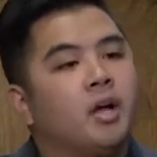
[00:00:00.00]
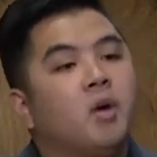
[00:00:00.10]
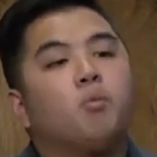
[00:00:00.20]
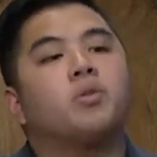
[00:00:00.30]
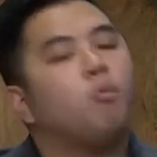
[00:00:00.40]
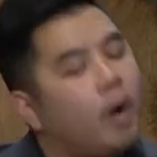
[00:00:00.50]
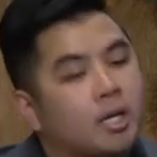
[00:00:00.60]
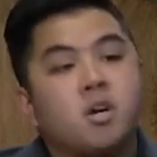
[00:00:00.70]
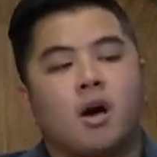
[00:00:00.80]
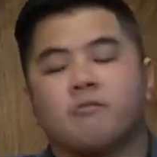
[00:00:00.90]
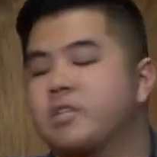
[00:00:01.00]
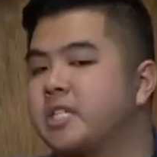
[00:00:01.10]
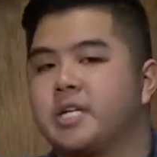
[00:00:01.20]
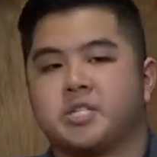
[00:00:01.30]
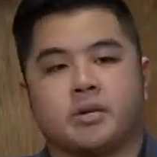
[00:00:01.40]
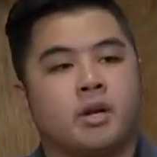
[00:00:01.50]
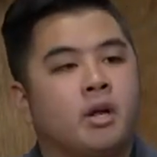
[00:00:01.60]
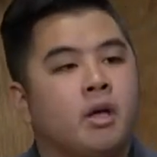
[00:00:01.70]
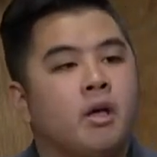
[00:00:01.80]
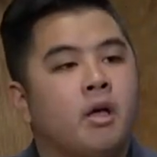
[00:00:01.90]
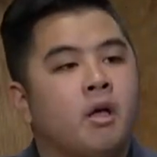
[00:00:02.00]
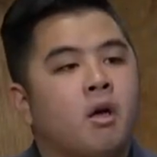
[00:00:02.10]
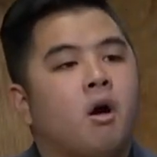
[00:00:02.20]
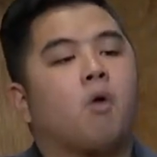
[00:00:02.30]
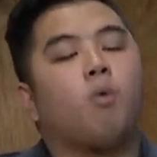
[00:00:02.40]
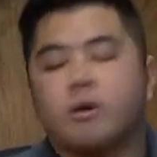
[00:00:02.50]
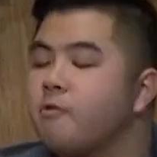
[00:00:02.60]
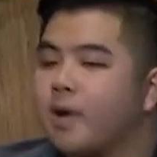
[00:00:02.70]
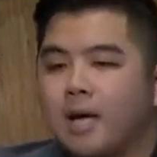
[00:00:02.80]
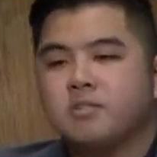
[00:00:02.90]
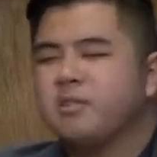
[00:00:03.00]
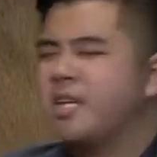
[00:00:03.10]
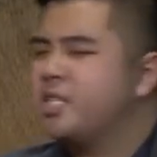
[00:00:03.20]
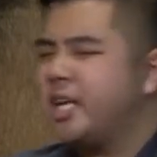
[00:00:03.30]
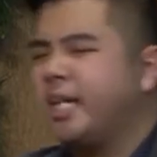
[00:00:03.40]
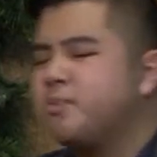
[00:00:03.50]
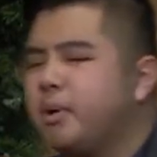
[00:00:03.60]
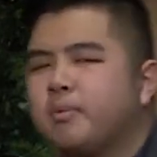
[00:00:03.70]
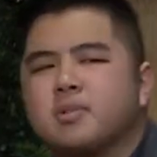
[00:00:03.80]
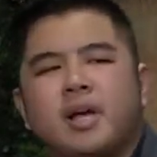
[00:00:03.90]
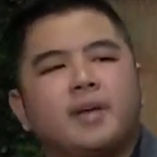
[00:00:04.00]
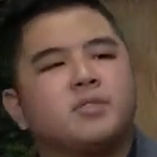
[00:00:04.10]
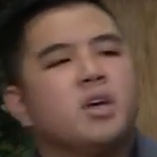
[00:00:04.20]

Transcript: with one conversation. Our wonderful counselor can change people's lives